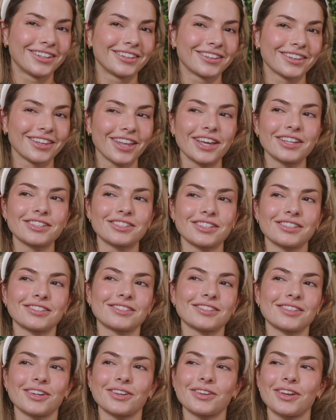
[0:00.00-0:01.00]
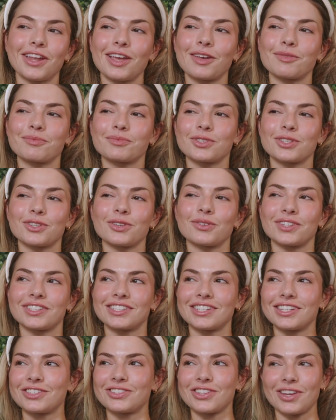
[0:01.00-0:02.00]
licensed their name to a
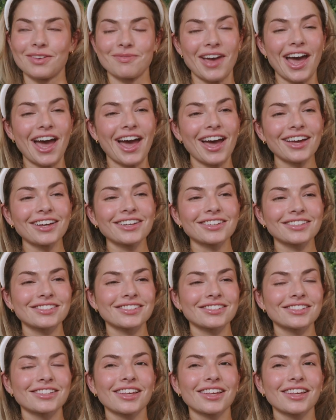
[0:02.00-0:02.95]
TJ Maxx.